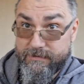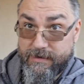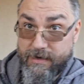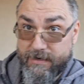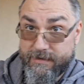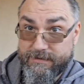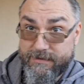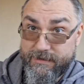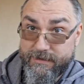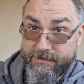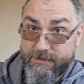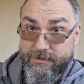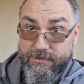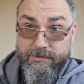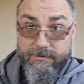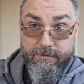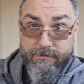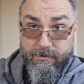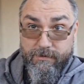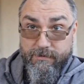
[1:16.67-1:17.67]
isolation
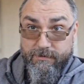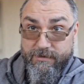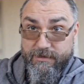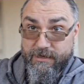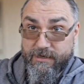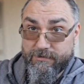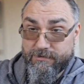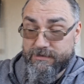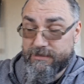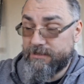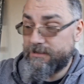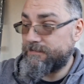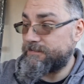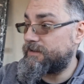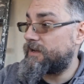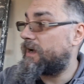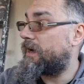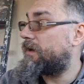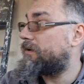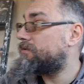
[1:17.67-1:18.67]
on the outside of
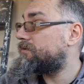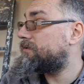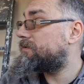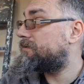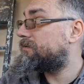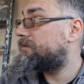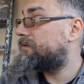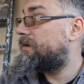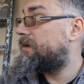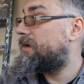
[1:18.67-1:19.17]
the house,